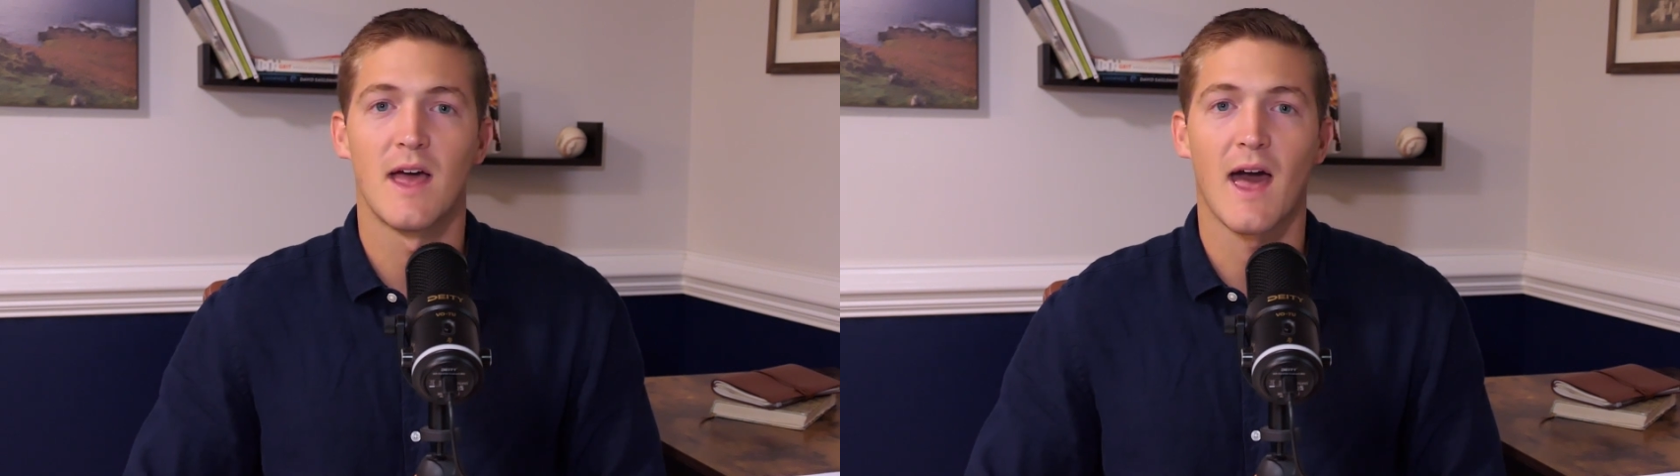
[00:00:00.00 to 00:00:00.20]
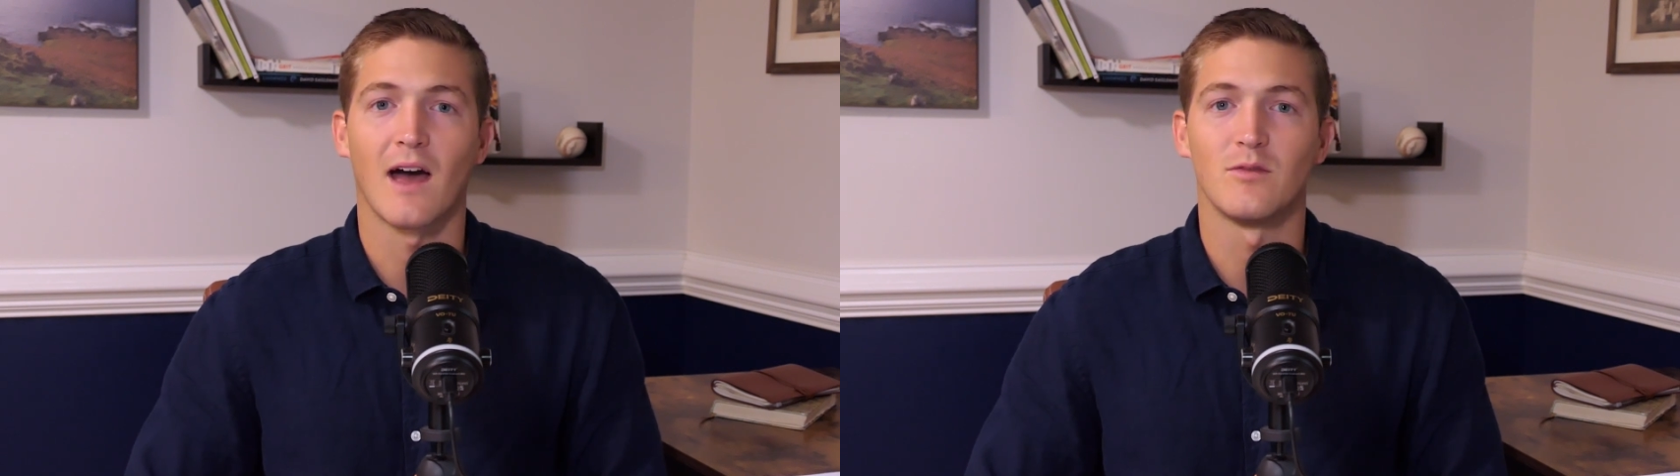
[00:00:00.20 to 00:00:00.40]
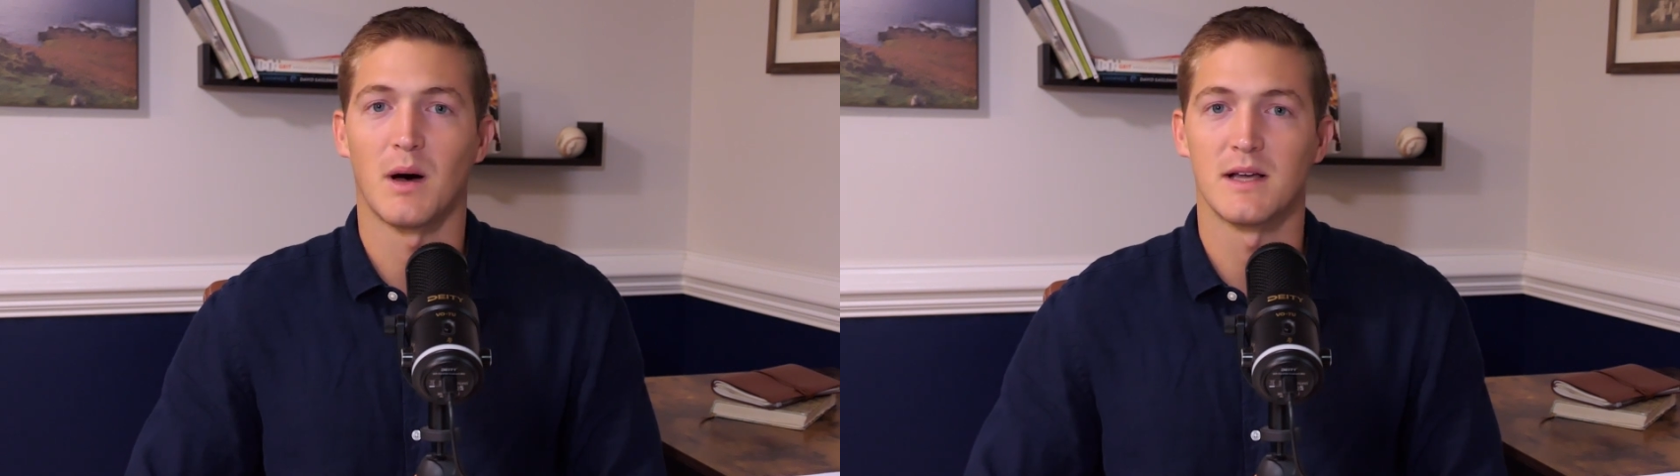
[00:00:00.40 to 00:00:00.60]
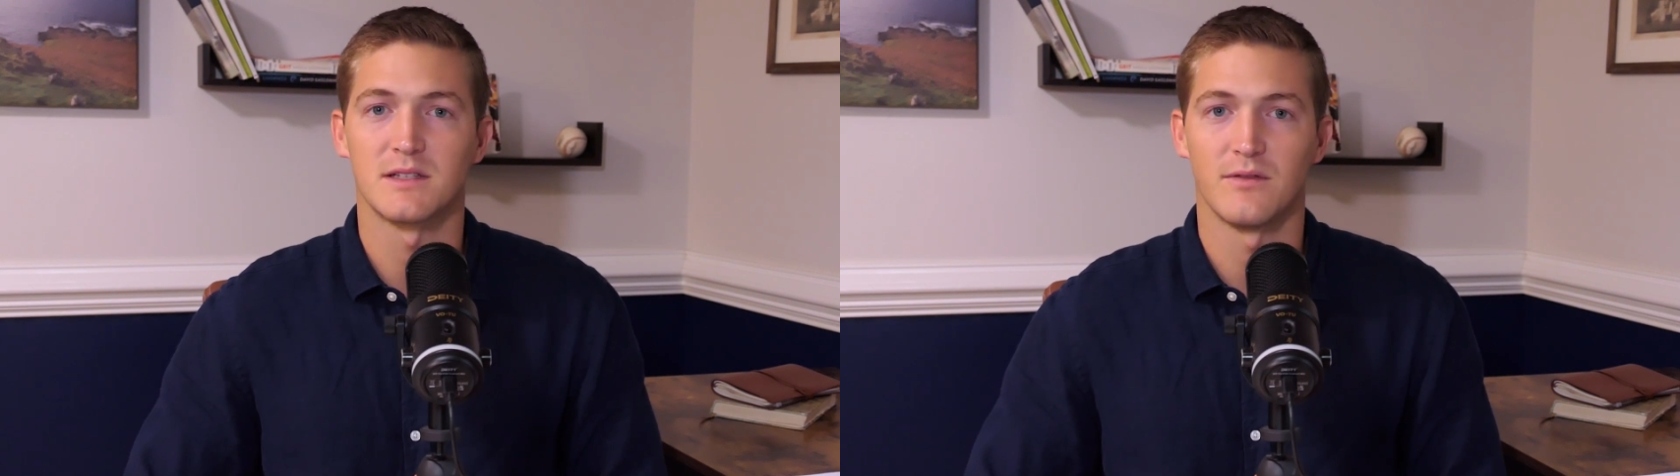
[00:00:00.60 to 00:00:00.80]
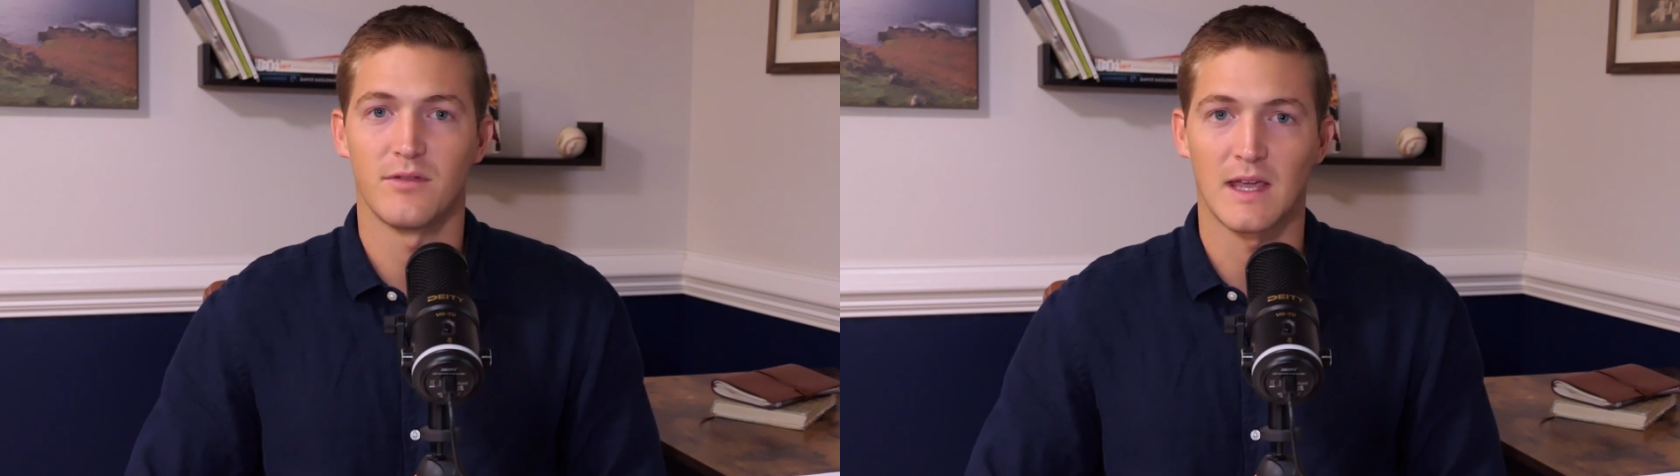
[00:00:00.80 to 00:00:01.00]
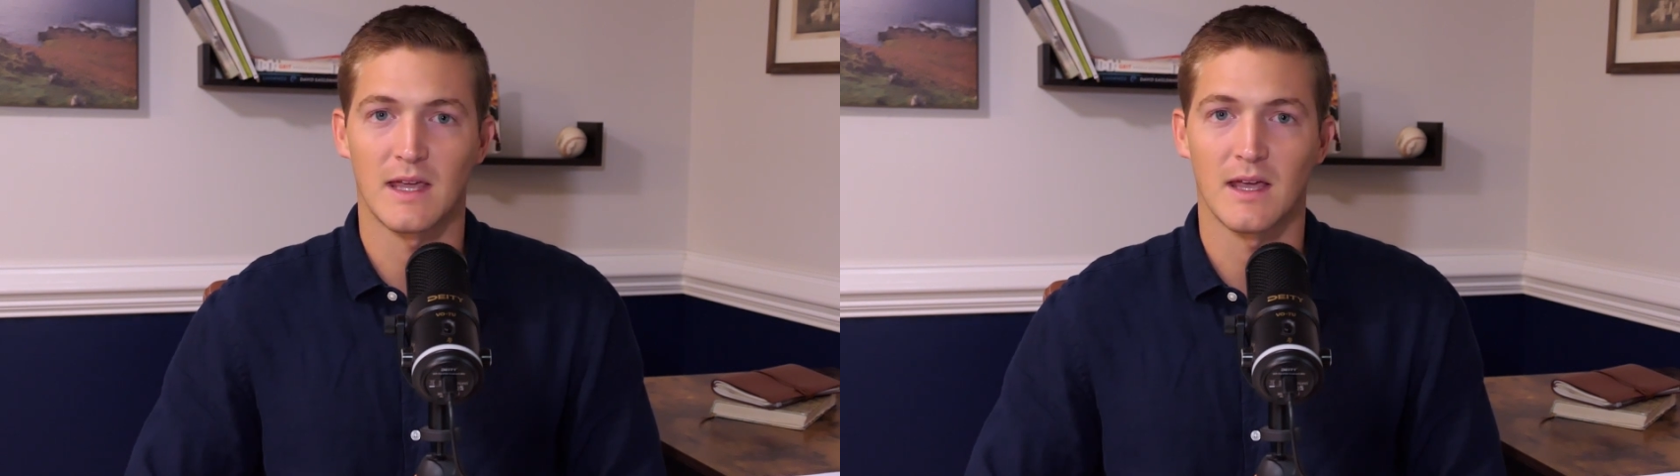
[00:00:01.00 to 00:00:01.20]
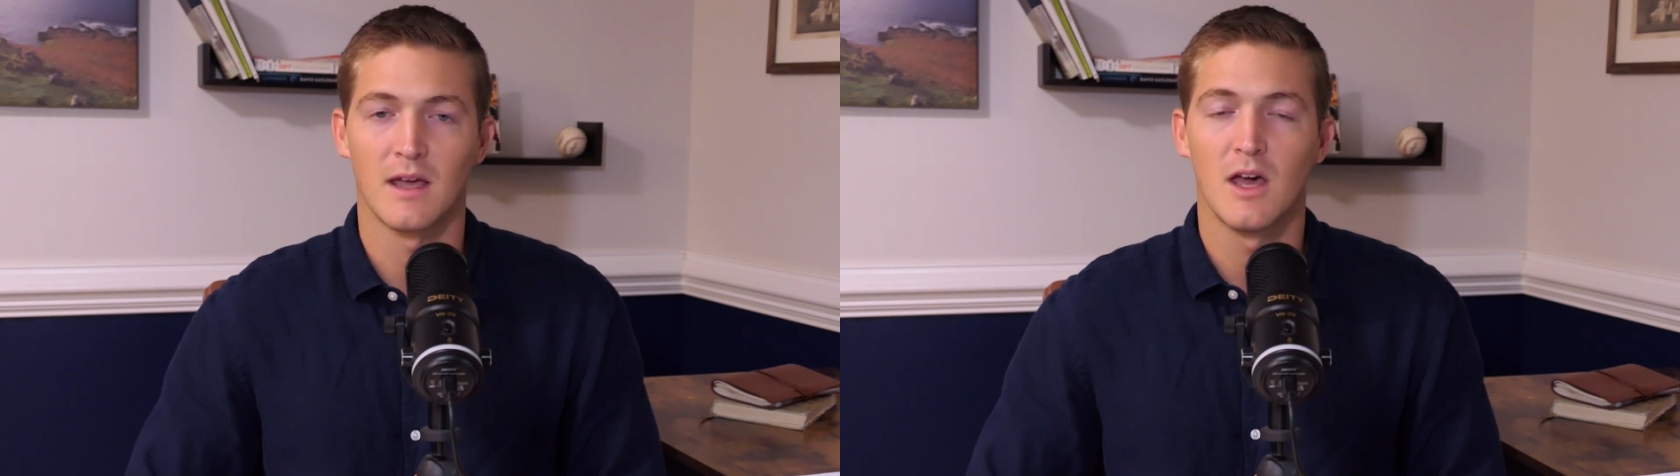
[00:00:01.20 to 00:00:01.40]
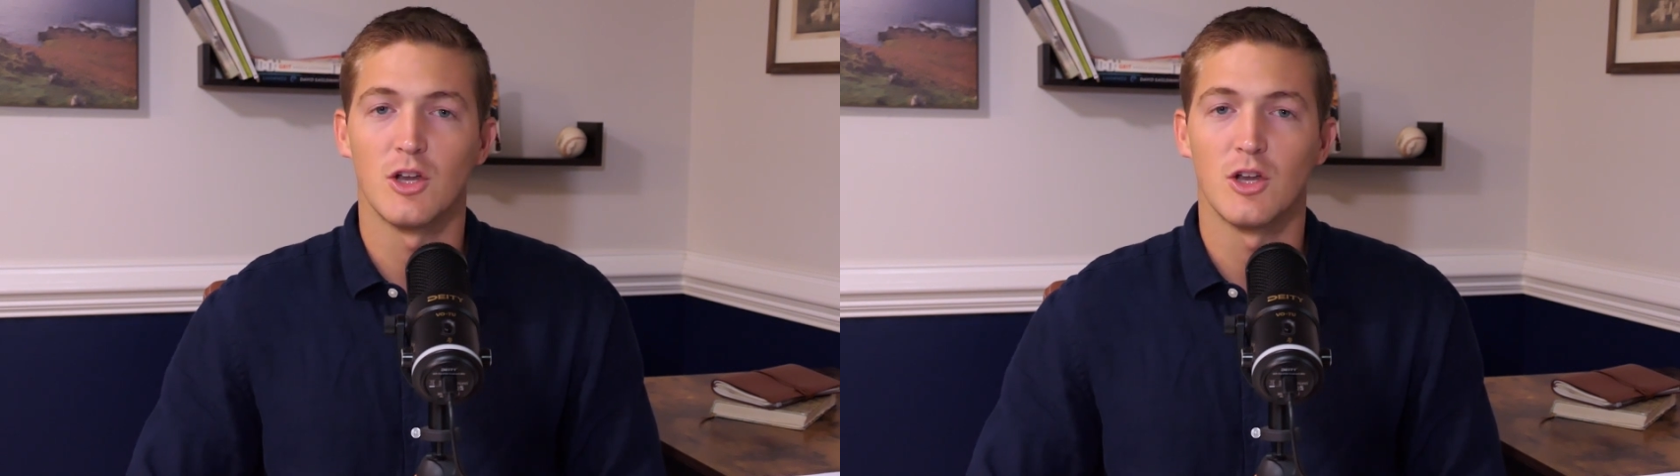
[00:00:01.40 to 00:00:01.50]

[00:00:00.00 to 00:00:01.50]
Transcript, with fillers: have positive thinking.